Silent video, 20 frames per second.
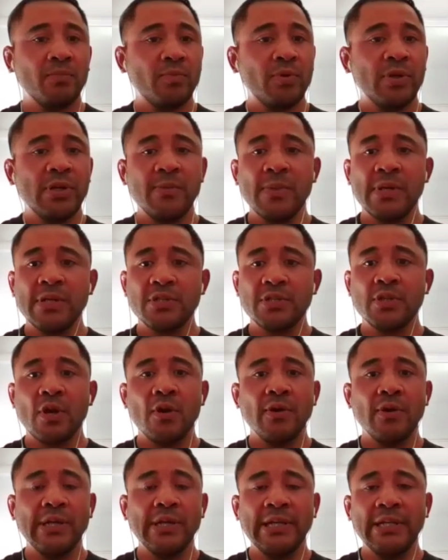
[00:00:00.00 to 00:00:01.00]
pretty much
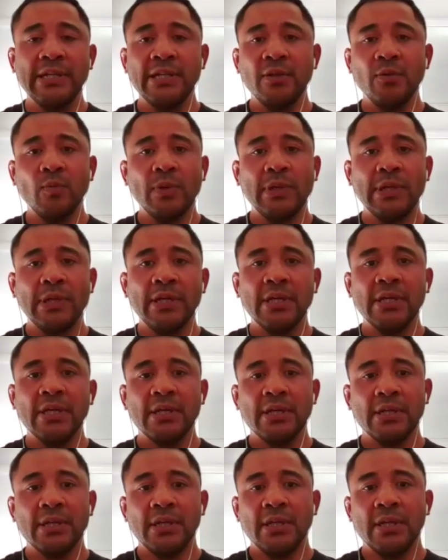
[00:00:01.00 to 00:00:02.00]
go anywhere
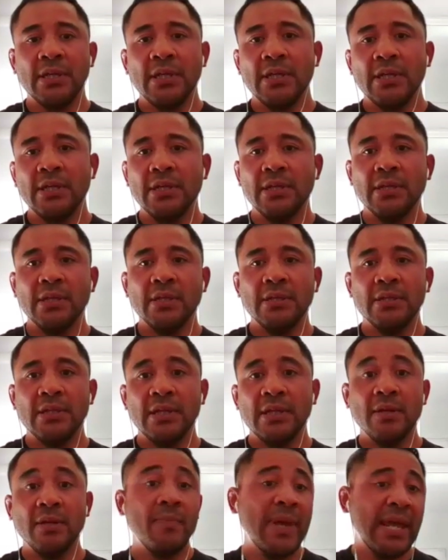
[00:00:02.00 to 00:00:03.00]

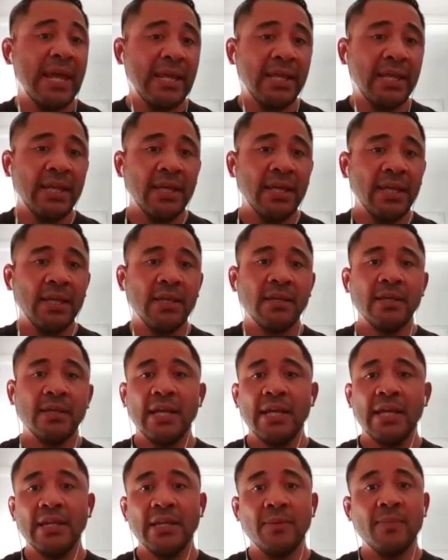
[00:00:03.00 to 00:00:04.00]
in banking
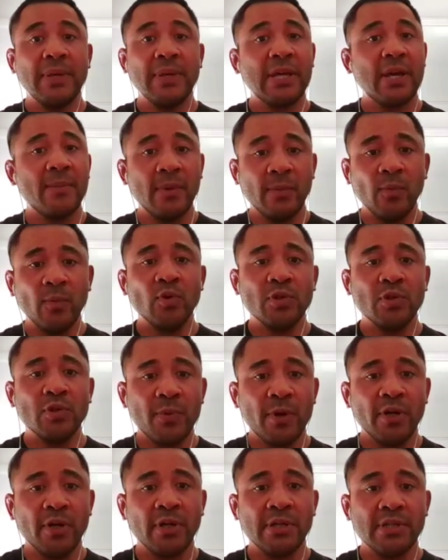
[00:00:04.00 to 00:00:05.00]
and then become a mortgage
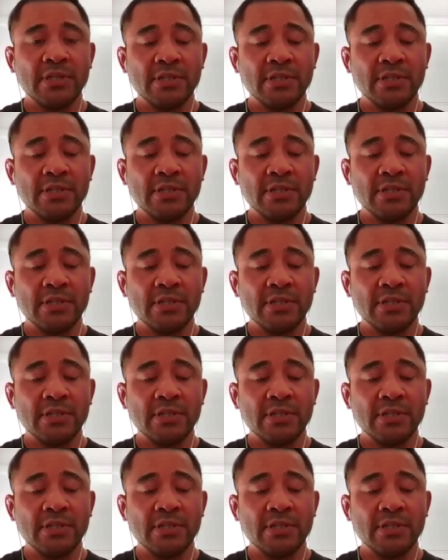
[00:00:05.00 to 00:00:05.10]
broker.